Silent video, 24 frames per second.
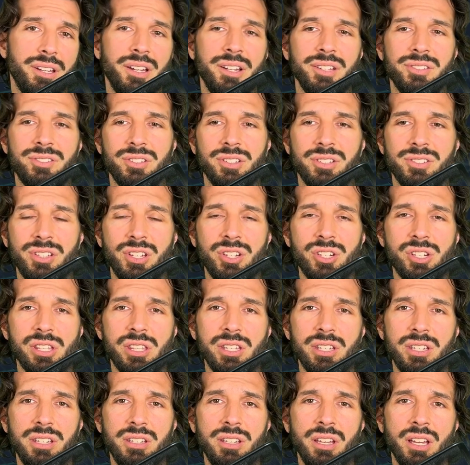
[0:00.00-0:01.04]
It's
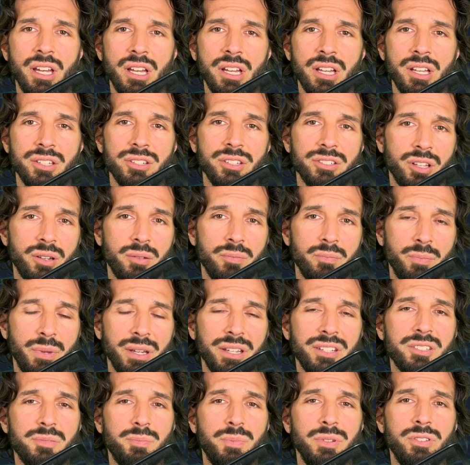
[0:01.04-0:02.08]
essentially some
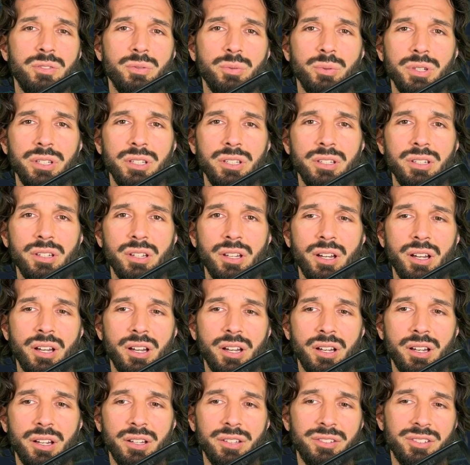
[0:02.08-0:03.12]
mix between
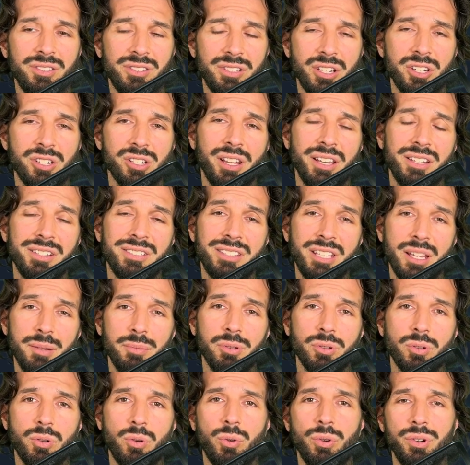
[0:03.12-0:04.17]
decentralized
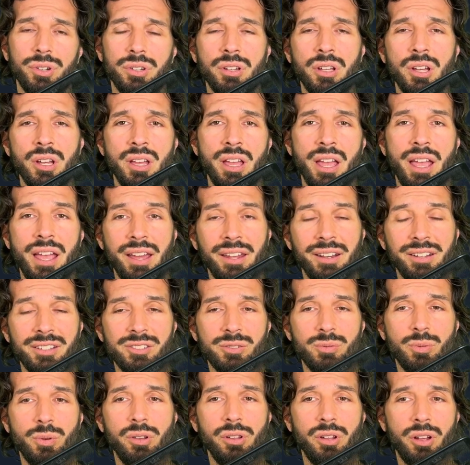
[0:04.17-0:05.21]
stablecoin and
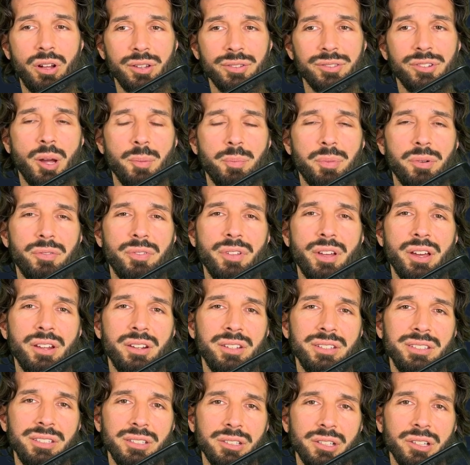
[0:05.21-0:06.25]
as well on top of that
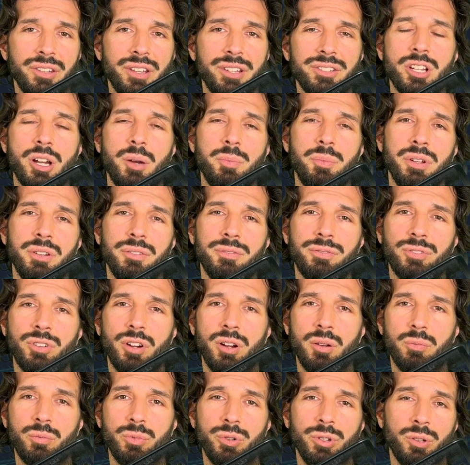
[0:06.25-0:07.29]
a yield that's coming
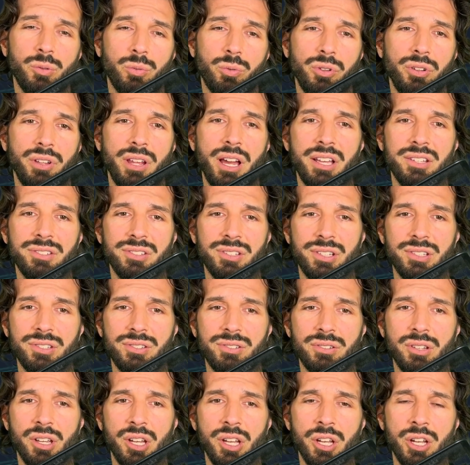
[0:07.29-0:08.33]
from real world
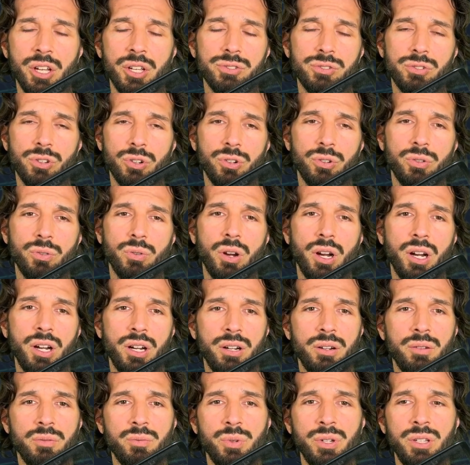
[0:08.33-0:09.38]
assets. So
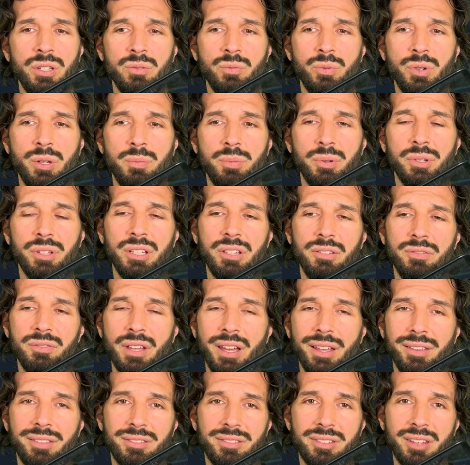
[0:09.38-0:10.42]
we believe
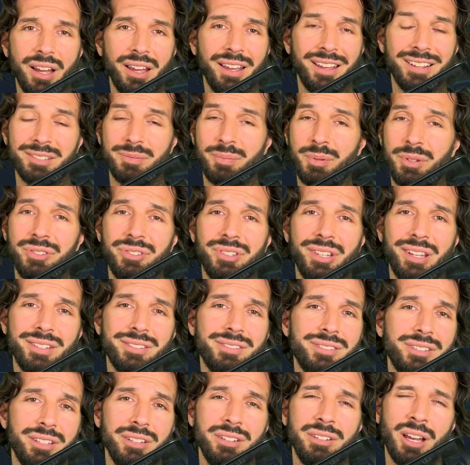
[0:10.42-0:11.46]
that DAI has been
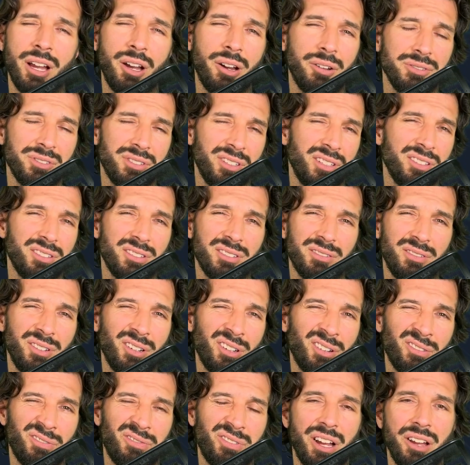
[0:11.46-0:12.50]
tested now since
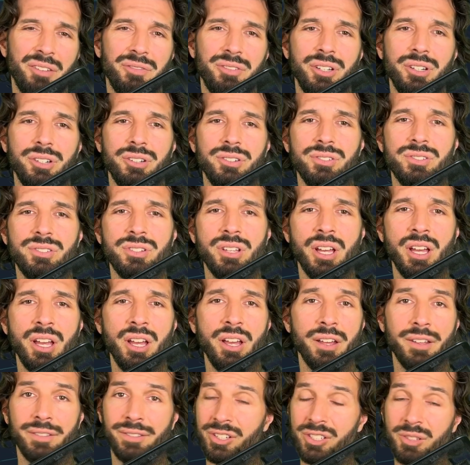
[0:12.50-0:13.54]
5 years.
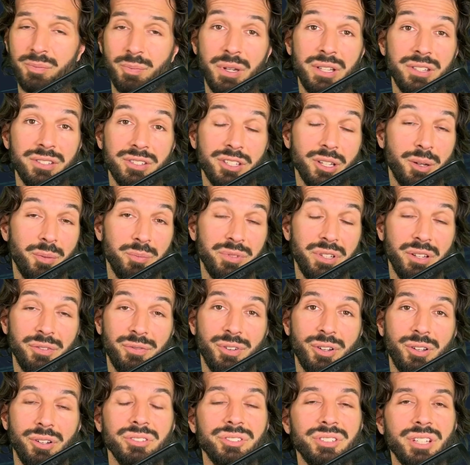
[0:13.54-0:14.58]
There's been some
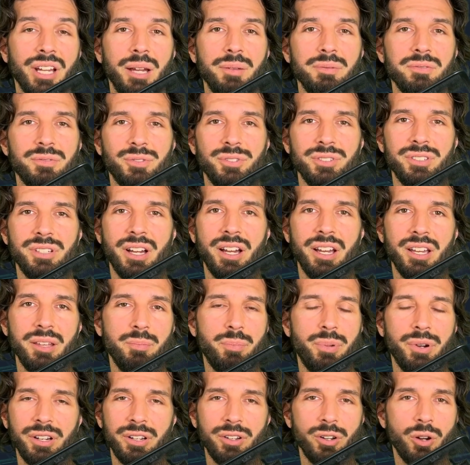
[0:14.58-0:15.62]
difficult times for DAI,
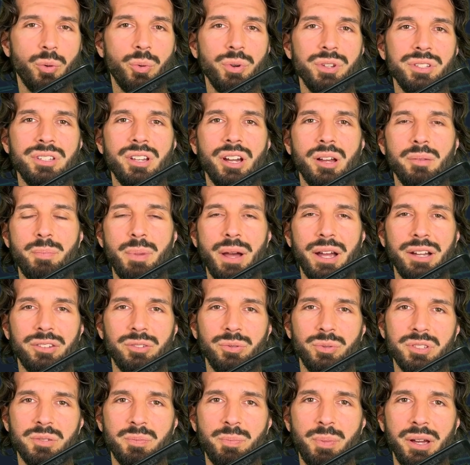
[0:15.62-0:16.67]
but it always got back
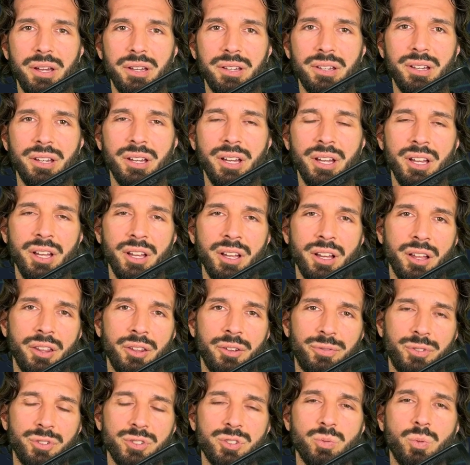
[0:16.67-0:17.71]
to its peg. The
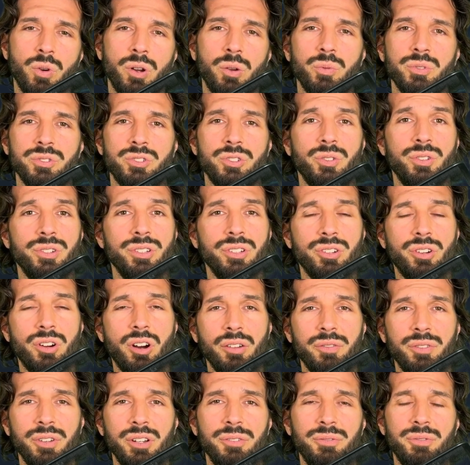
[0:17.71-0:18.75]
first one was during the
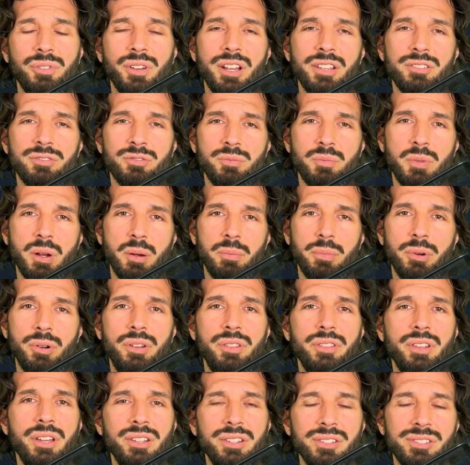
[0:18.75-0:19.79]
COVID, if you guys remember,
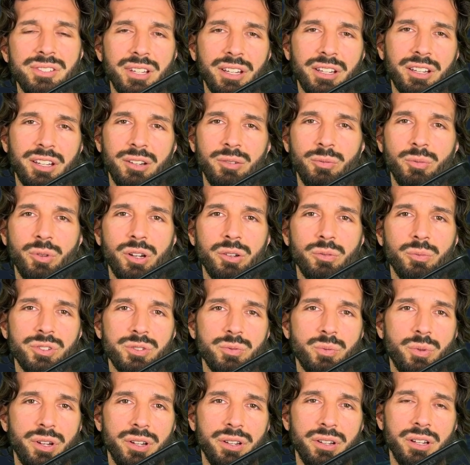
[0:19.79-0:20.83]
and then the second one
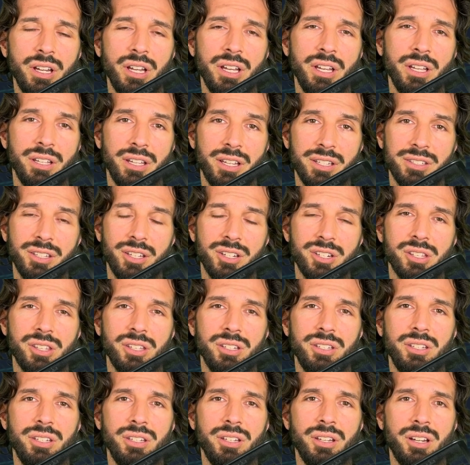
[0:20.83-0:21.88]
was when
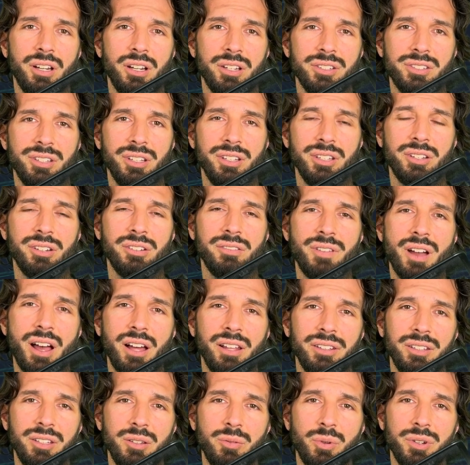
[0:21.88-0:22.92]
essentially Silicon
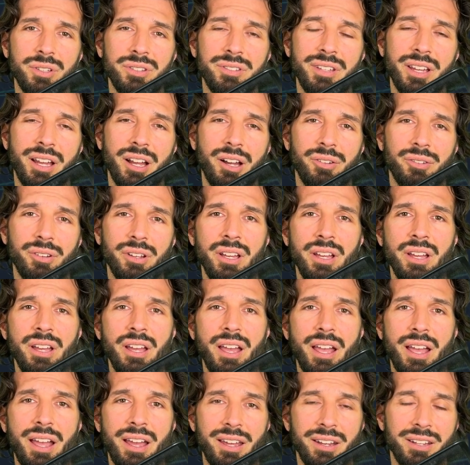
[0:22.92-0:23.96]
Valley went down
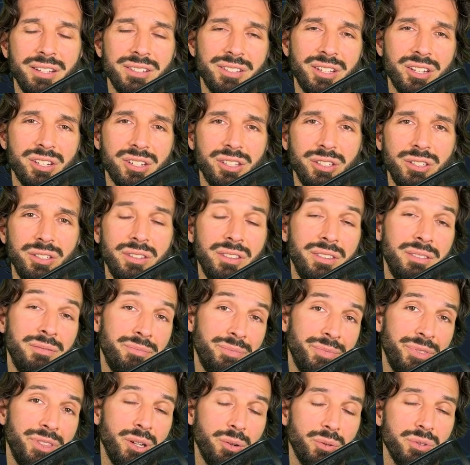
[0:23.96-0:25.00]
and essentially
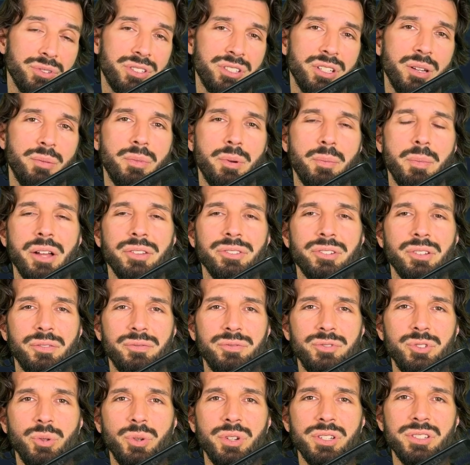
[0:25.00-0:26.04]
there was some amount of
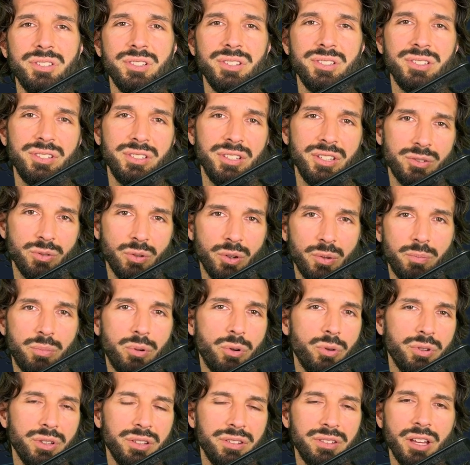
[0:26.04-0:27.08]
USDC, so it
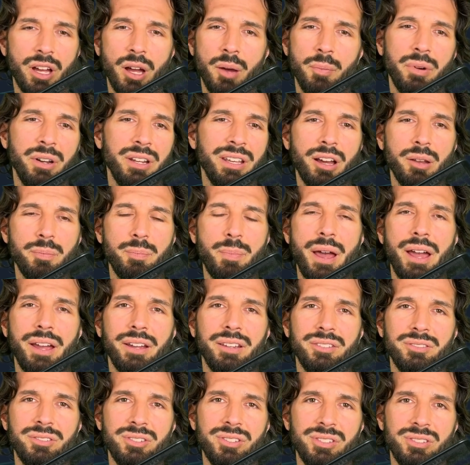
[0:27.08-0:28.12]
broke it down, but it got
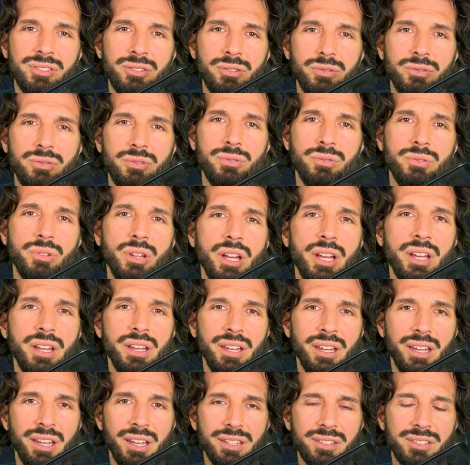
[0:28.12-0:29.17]
back to
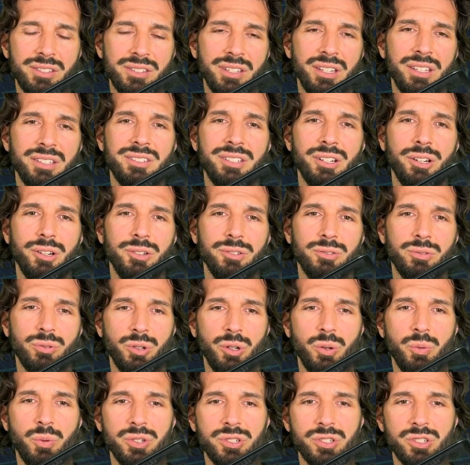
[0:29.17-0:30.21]
its
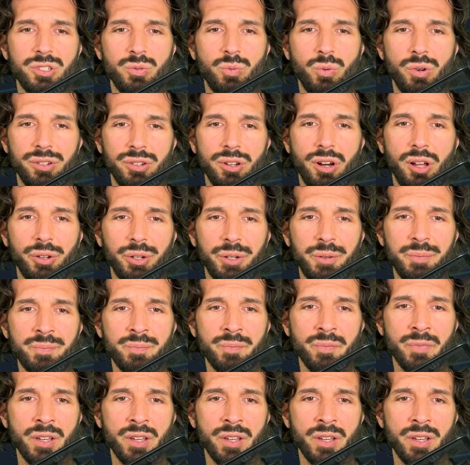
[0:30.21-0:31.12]
territory, which is $1.